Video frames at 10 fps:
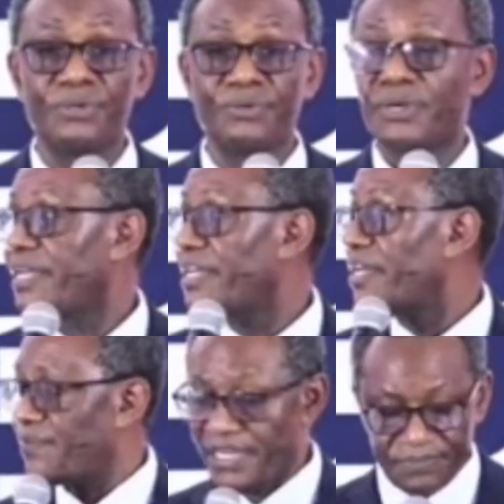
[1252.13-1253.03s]
and then
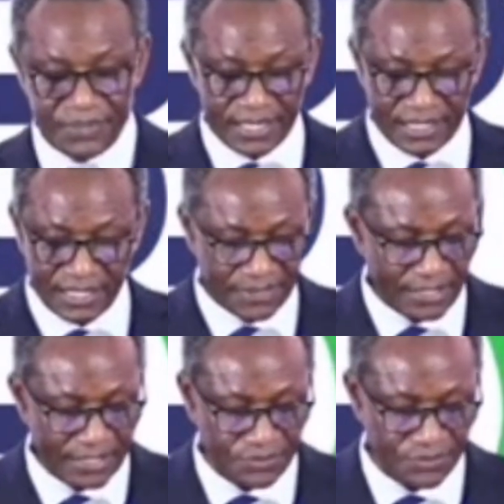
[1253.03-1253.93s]
Philippians
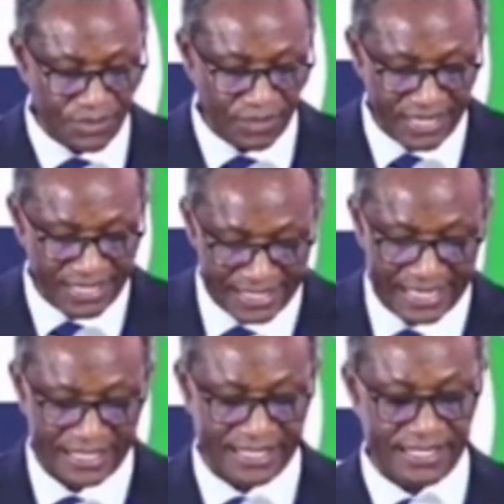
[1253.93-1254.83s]
chapter 2 and verse
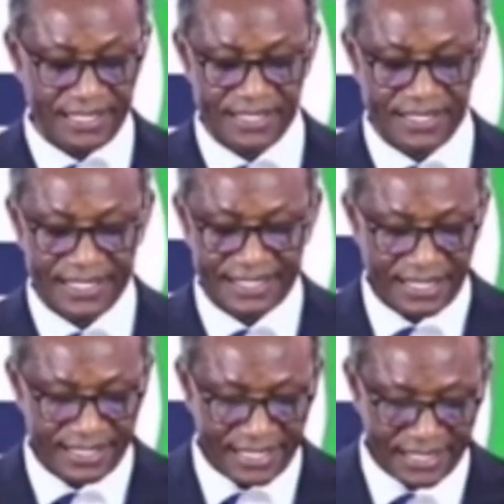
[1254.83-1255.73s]
19
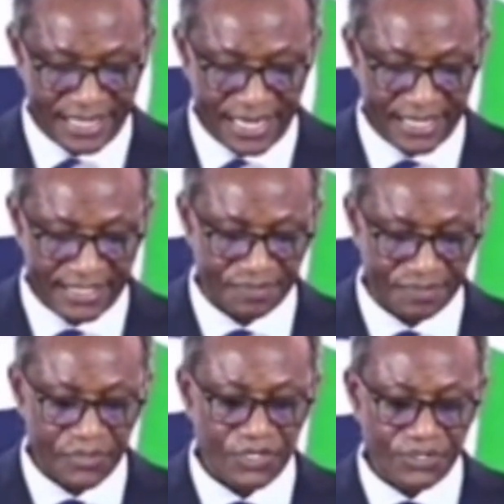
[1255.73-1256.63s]
tells us that.
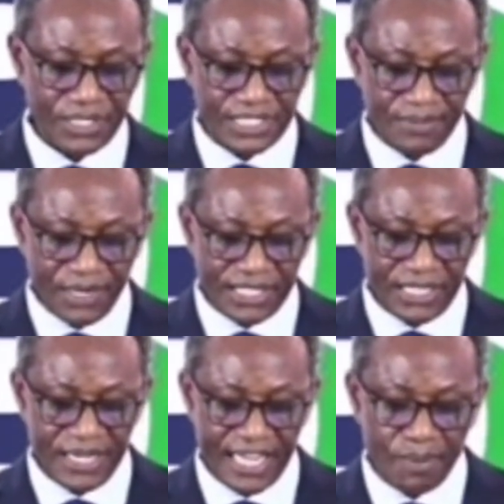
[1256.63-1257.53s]
So
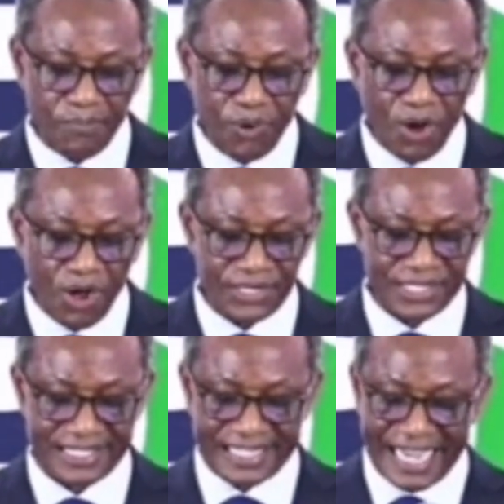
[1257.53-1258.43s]
Timothy became Paul's
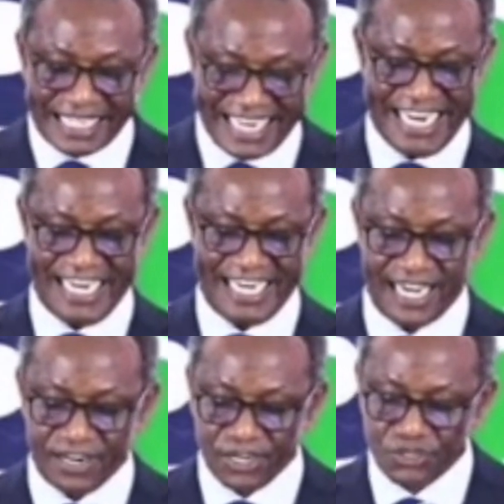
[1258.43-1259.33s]
stand in
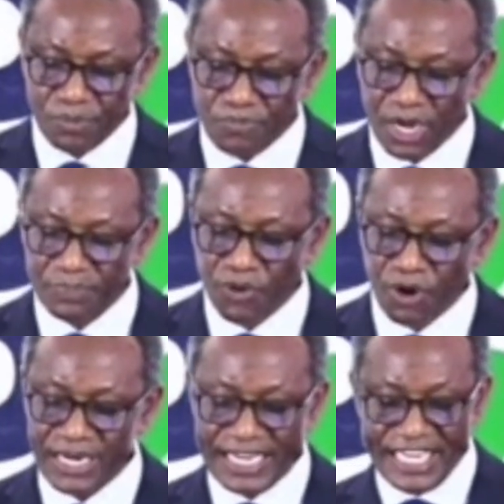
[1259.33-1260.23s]
and also brought
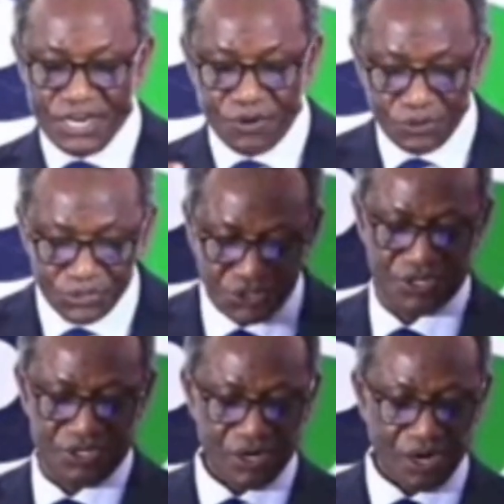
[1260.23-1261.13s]
Paul
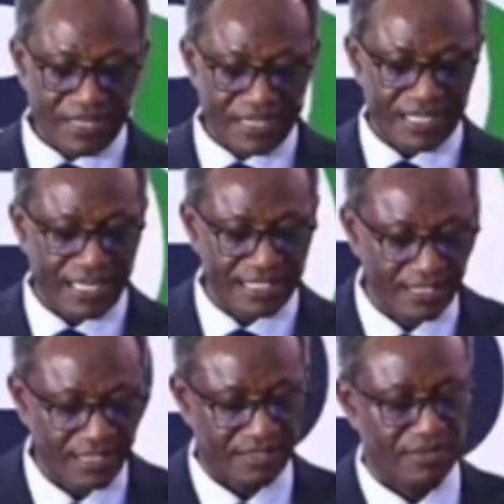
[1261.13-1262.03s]
news of the
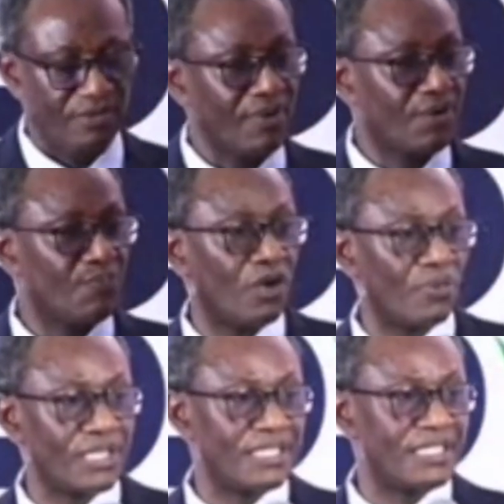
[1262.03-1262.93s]
churches when Paul
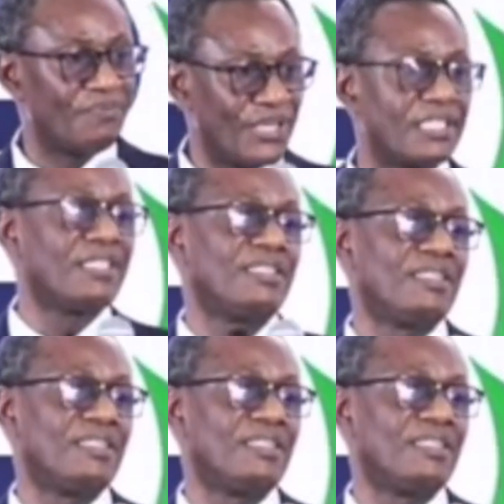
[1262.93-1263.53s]
was in prison.